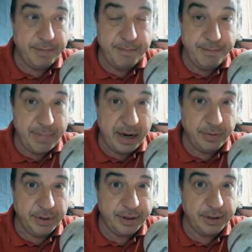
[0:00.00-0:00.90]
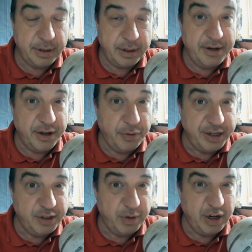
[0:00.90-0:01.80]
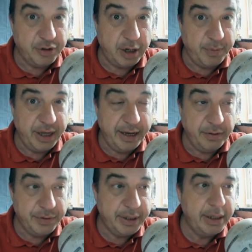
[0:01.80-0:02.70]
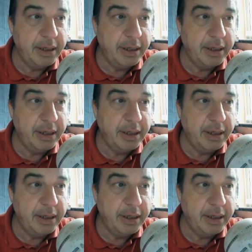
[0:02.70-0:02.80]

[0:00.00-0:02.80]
mounds. Another reason why they're on top of the hills.